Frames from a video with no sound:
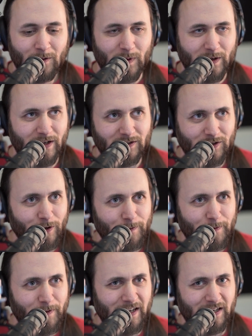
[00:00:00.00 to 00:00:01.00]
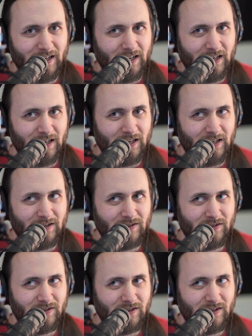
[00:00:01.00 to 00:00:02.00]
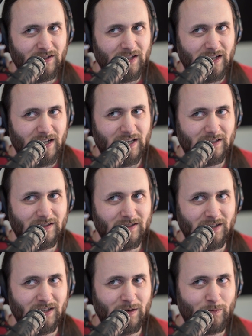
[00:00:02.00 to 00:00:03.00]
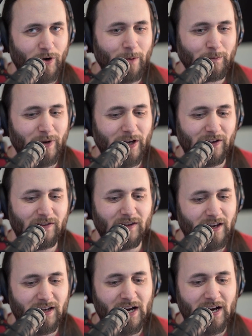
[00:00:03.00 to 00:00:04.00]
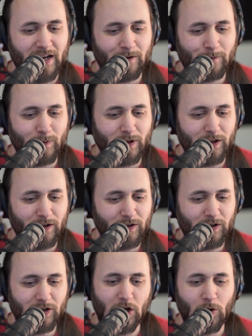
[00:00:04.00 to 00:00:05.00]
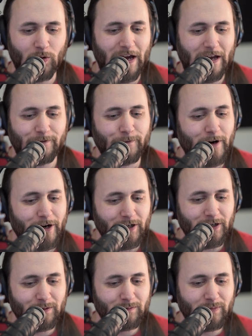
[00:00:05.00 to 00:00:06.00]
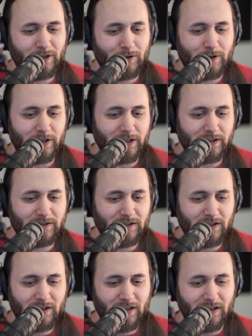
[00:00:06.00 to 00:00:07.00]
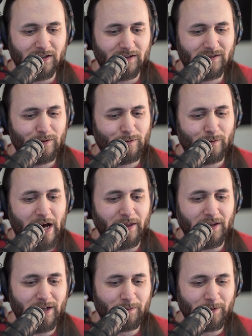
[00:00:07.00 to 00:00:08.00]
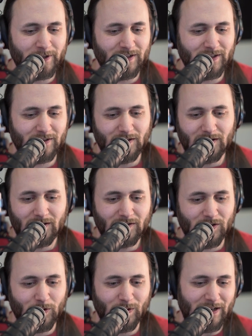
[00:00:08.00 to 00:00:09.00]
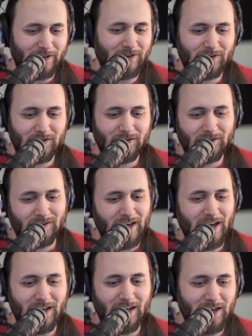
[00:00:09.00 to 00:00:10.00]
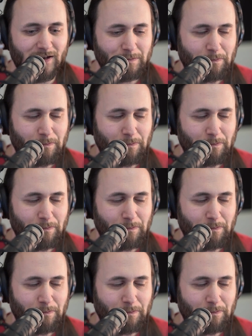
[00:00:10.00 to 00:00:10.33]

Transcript: What I don't think is that the prompt-based AI will go that far, because it's rather limited. So let's say